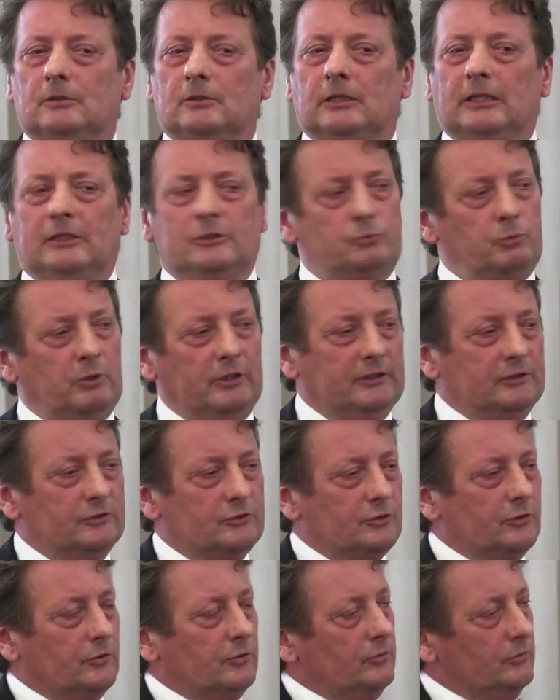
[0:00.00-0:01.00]
He's willing
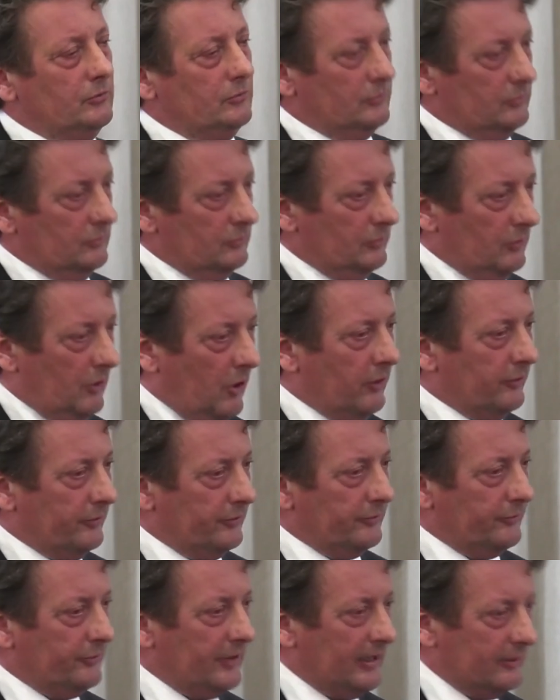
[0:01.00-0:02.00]
to
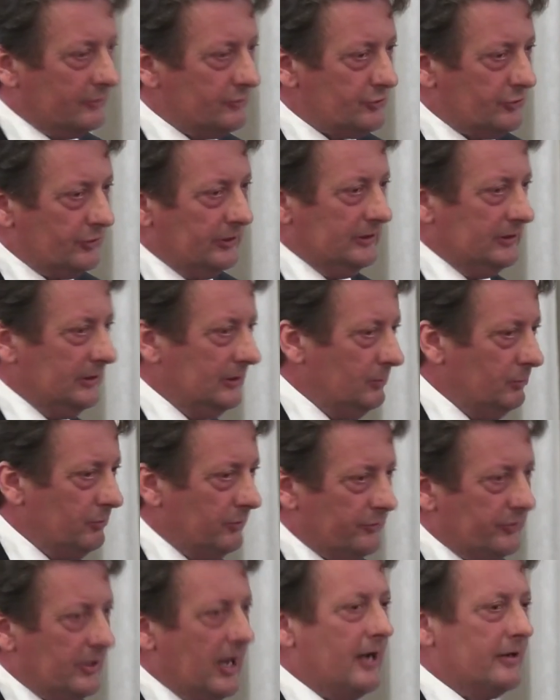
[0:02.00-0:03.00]
honour that treaty
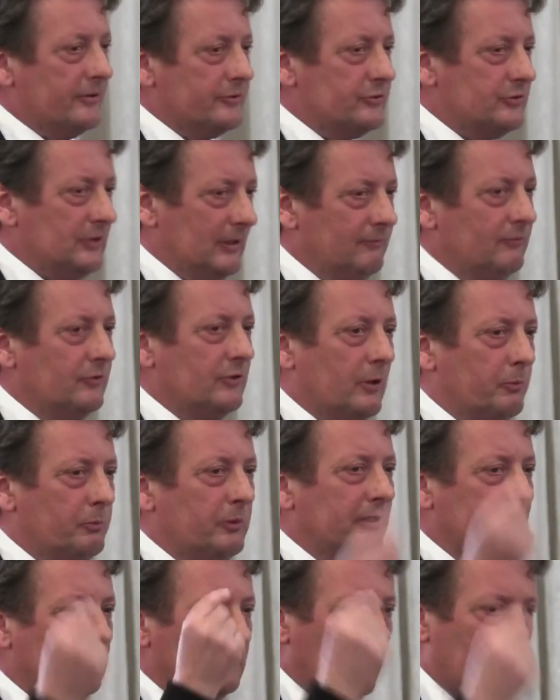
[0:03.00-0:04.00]
with us, even though
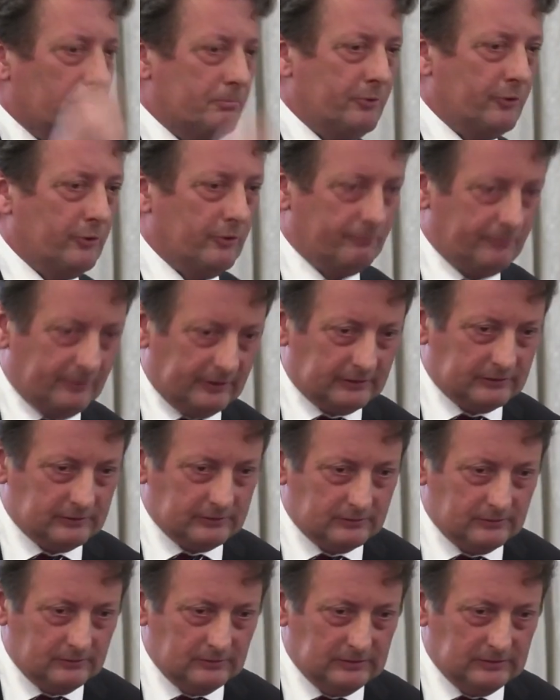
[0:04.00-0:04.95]
we're not perfect.